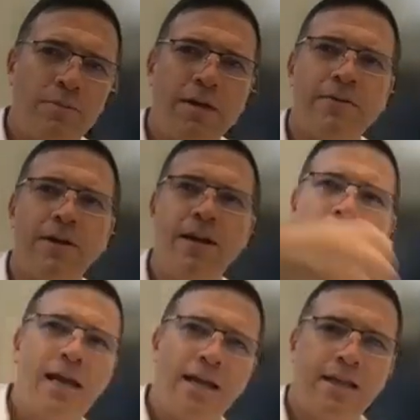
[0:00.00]
a mikveh,
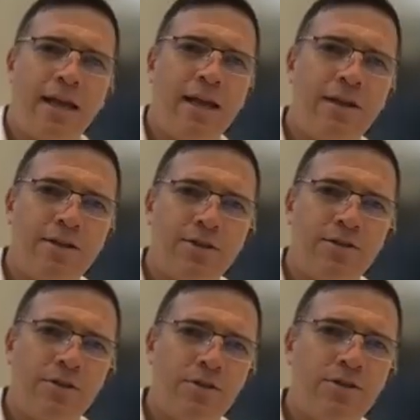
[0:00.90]
and they
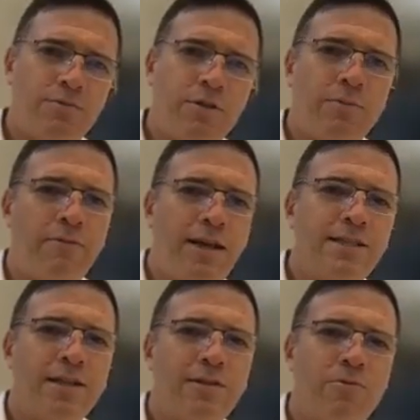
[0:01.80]
were
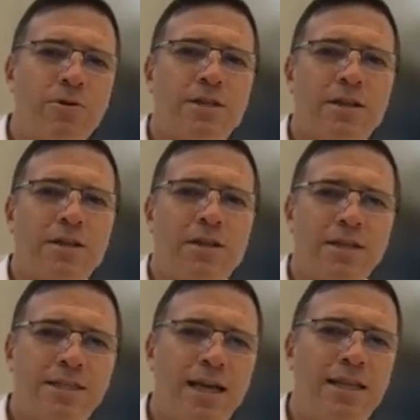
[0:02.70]
mavatel the water
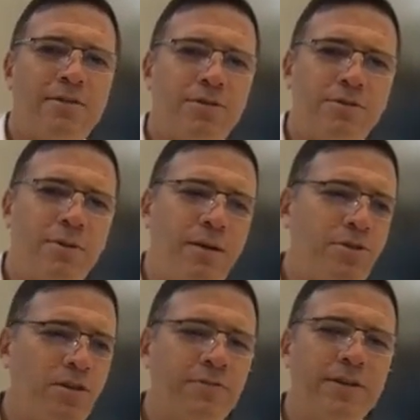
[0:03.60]
on the side that was Mayim
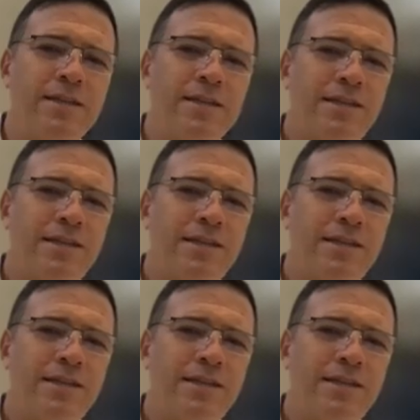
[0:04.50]
She'ovin.